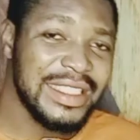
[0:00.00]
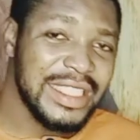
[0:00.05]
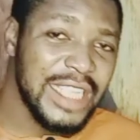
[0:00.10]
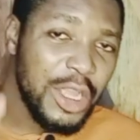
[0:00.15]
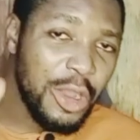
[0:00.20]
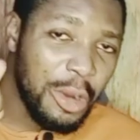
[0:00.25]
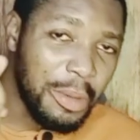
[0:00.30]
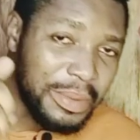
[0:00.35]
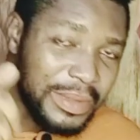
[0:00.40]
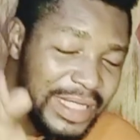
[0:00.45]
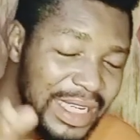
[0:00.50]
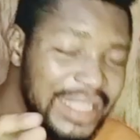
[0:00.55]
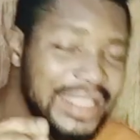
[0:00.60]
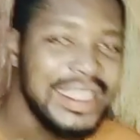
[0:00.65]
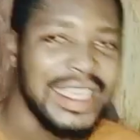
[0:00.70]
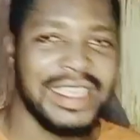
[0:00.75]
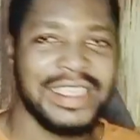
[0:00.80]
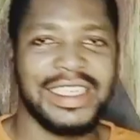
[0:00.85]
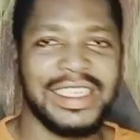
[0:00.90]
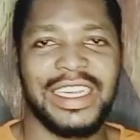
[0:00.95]
stay
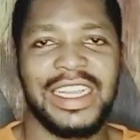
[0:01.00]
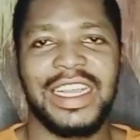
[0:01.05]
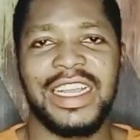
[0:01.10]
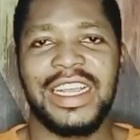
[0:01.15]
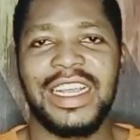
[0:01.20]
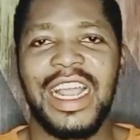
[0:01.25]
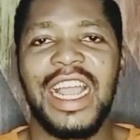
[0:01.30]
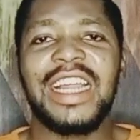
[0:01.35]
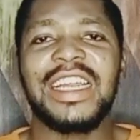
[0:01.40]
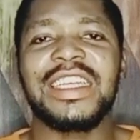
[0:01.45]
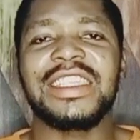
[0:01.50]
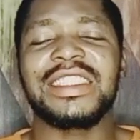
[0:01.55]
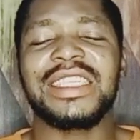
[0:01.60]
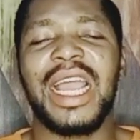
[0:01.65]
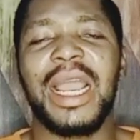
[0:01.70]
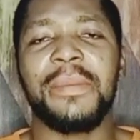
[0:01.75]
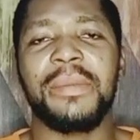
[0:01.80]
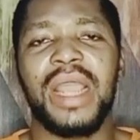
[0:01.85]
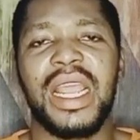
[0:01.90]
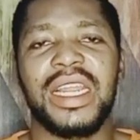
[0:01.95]
updated
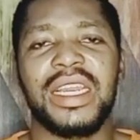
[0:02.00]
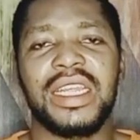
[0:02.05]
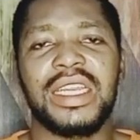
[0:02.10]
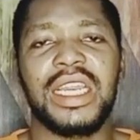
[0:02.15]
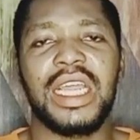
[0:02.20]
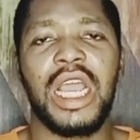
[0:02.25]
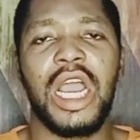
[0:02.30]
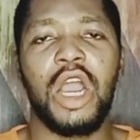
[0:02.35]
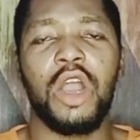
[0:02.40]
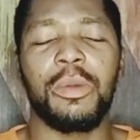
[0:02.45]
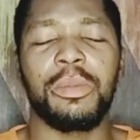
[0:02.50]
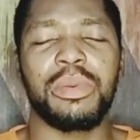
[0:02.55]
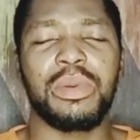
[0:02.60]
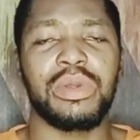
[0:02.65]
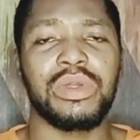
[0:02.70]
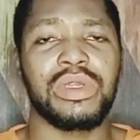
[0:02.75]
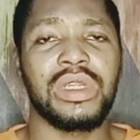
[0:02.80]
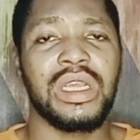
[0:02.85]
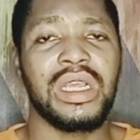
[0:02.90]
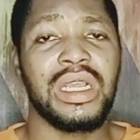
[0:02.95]
anytime, any day I
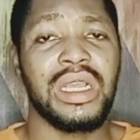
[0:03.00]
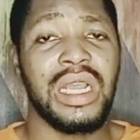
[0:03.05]
upload.